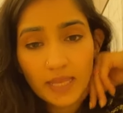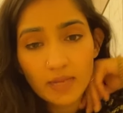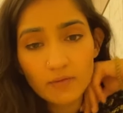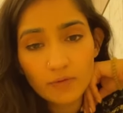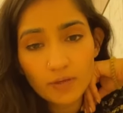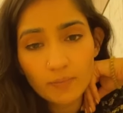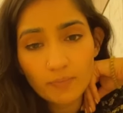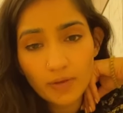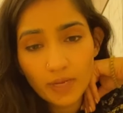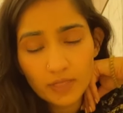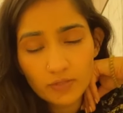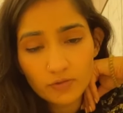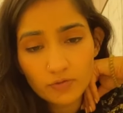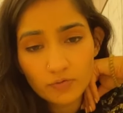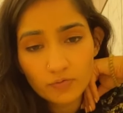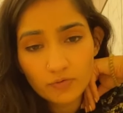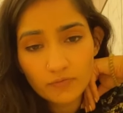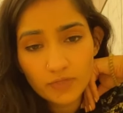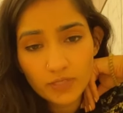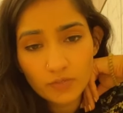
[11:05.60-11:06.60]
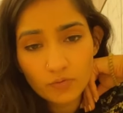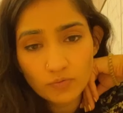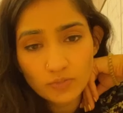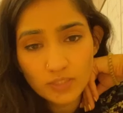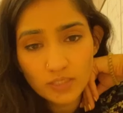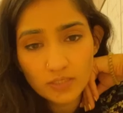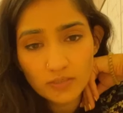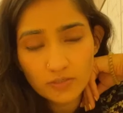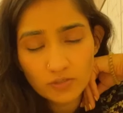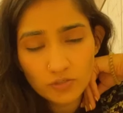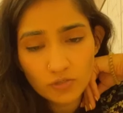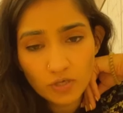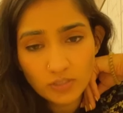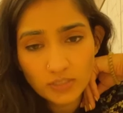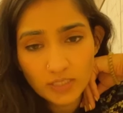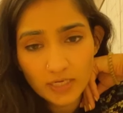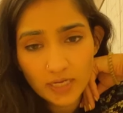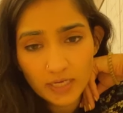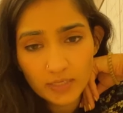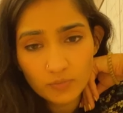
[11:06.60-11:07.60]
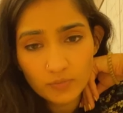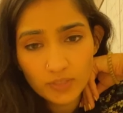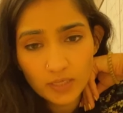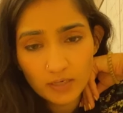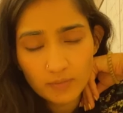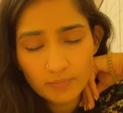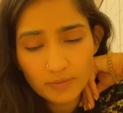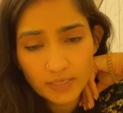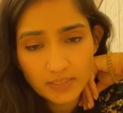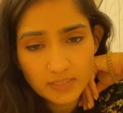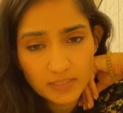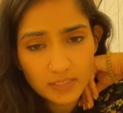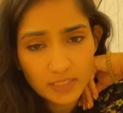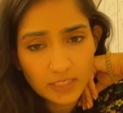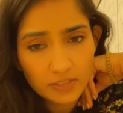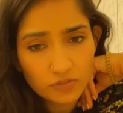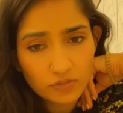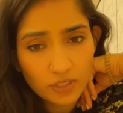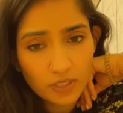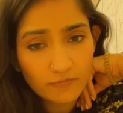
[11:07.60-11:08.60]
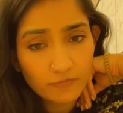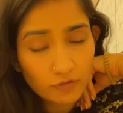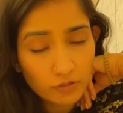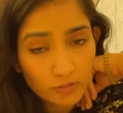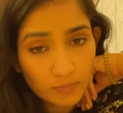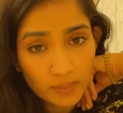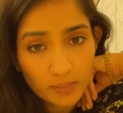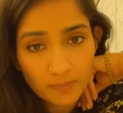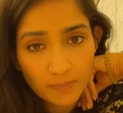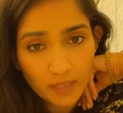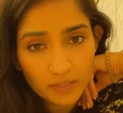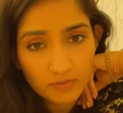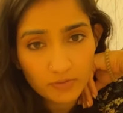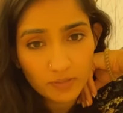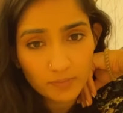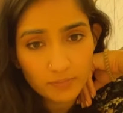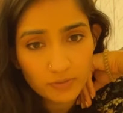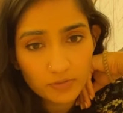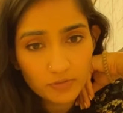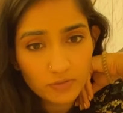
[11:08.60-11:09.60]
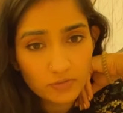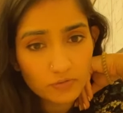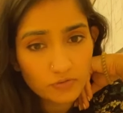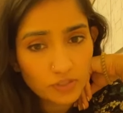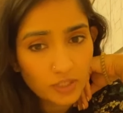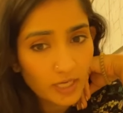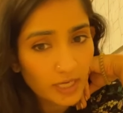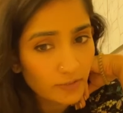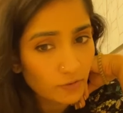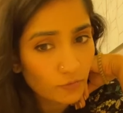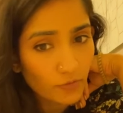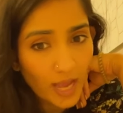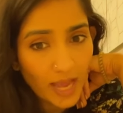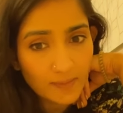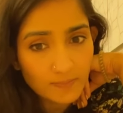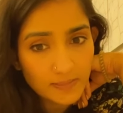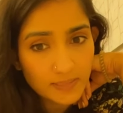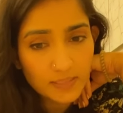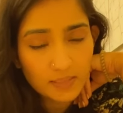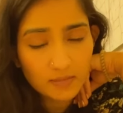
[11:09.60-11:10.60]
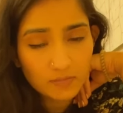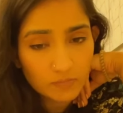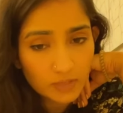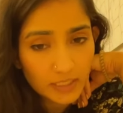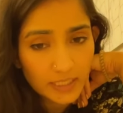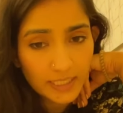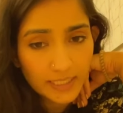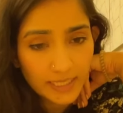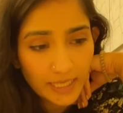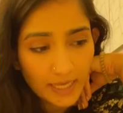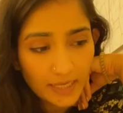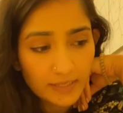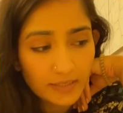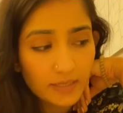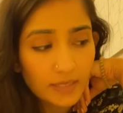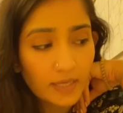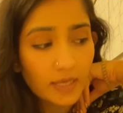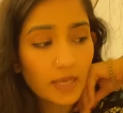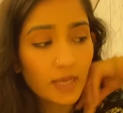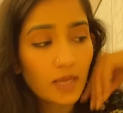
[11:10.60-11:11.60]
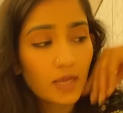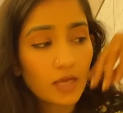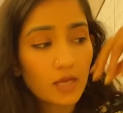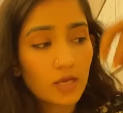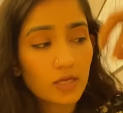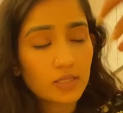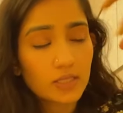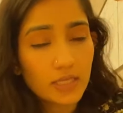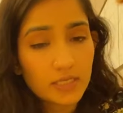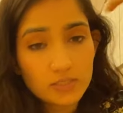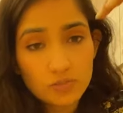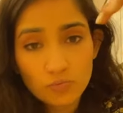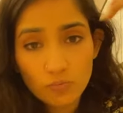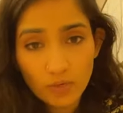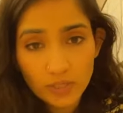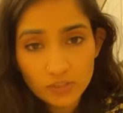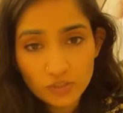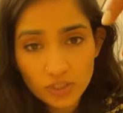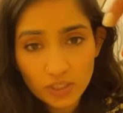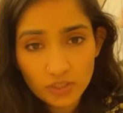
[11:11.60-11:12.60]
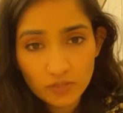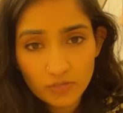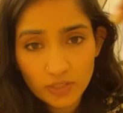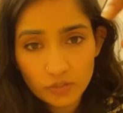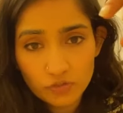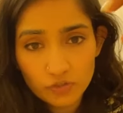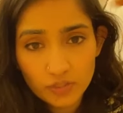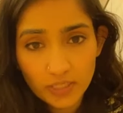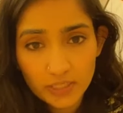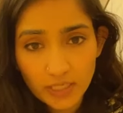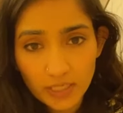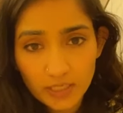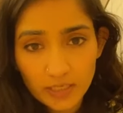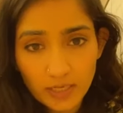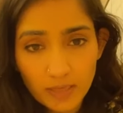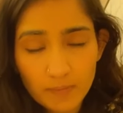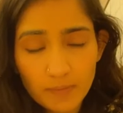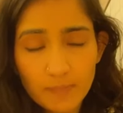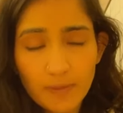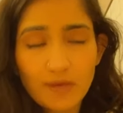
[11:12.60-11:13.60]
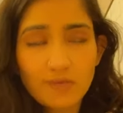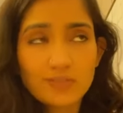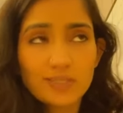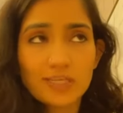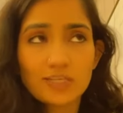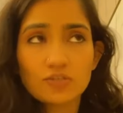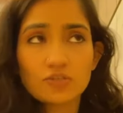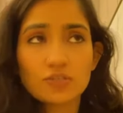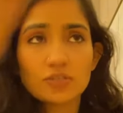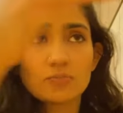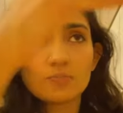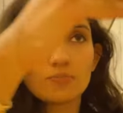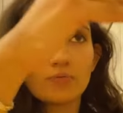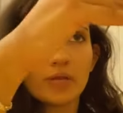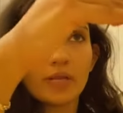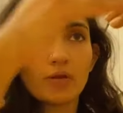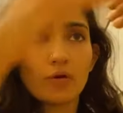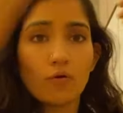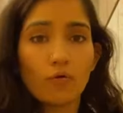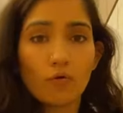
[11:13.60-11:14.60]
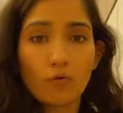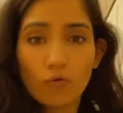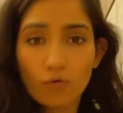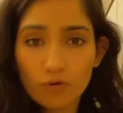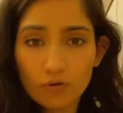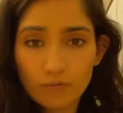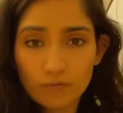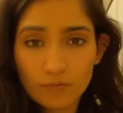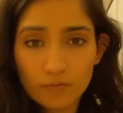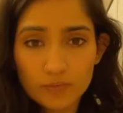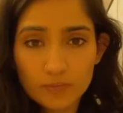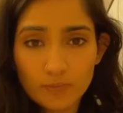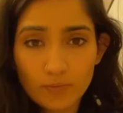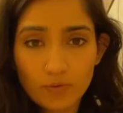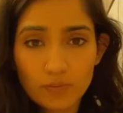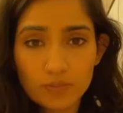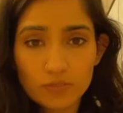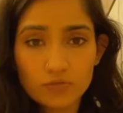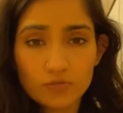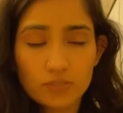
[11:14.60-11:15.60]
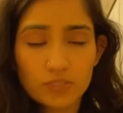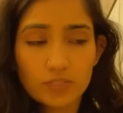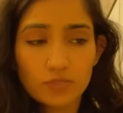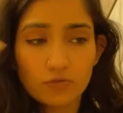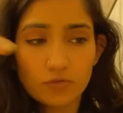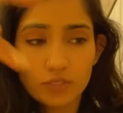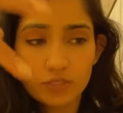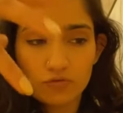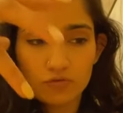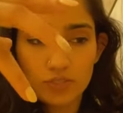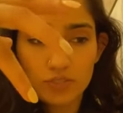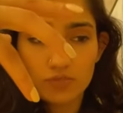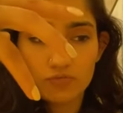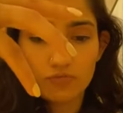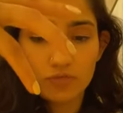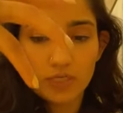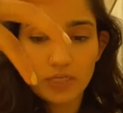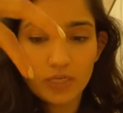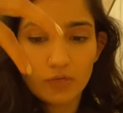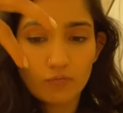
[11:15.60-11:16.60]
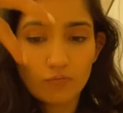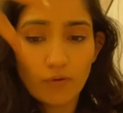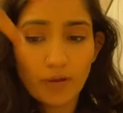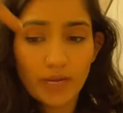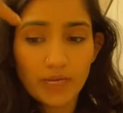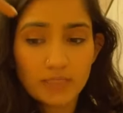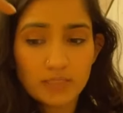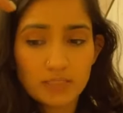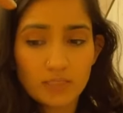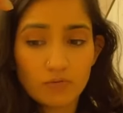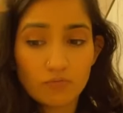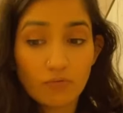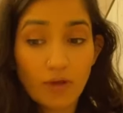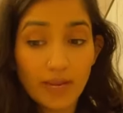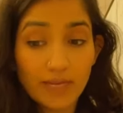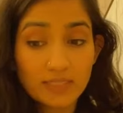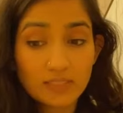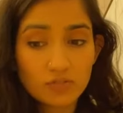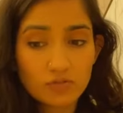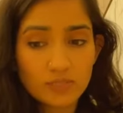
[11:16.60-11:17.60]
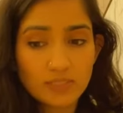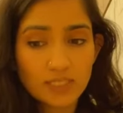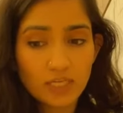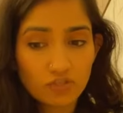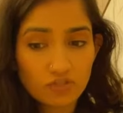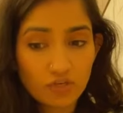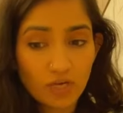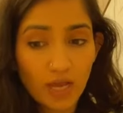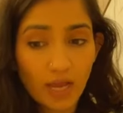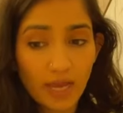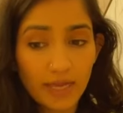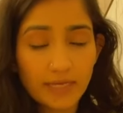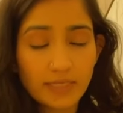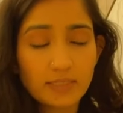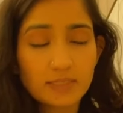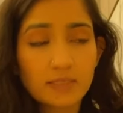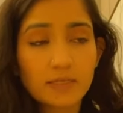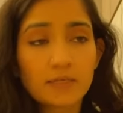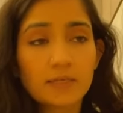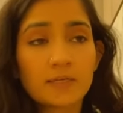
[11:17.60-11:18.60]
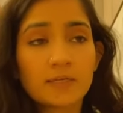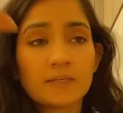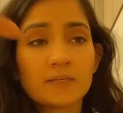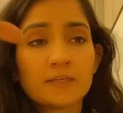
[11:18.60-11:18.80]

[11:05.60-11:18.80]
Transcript: Can we break through if they do not align with our present nature? If talking about the Matra and Pitra Dosha, you absolutely can. There's one generation that can come about and just break all of those bondages. You can just really rise to such a height